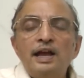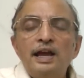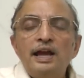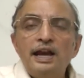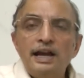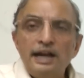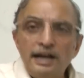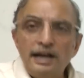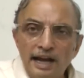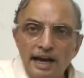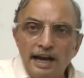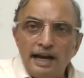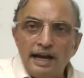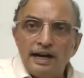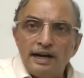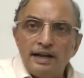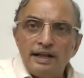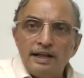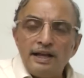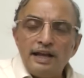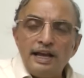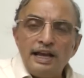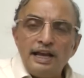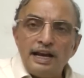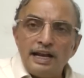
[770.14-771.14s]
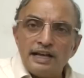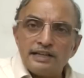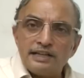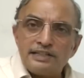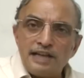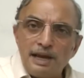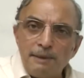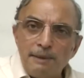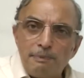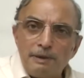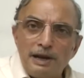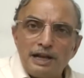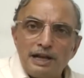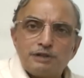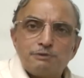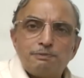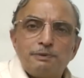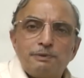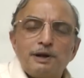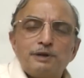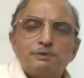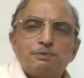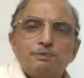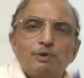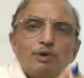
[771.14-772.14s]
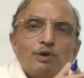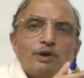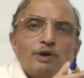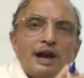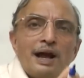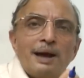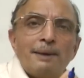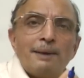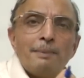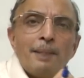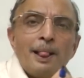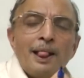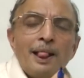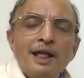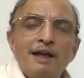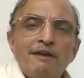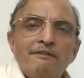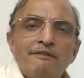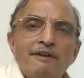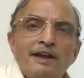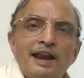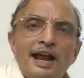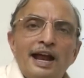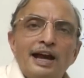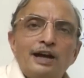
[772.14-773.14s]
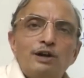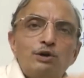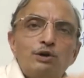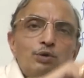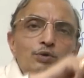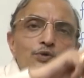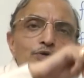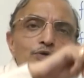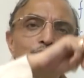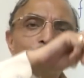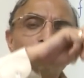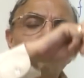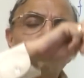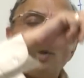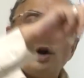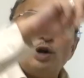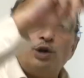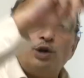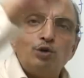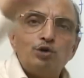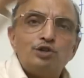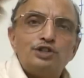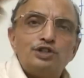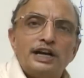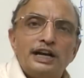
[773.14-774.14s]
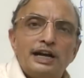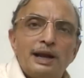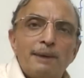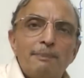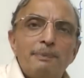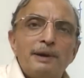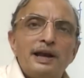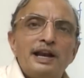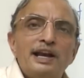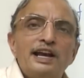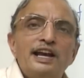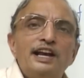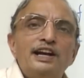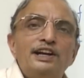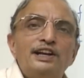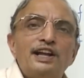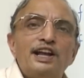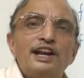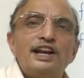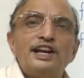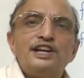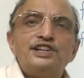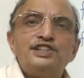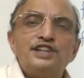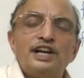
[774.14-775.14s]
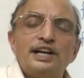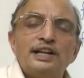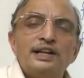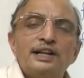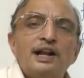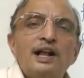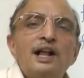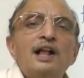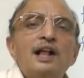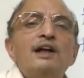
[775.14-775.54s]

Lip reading: Indeed, in a C++ program, when I want to set up an iteration,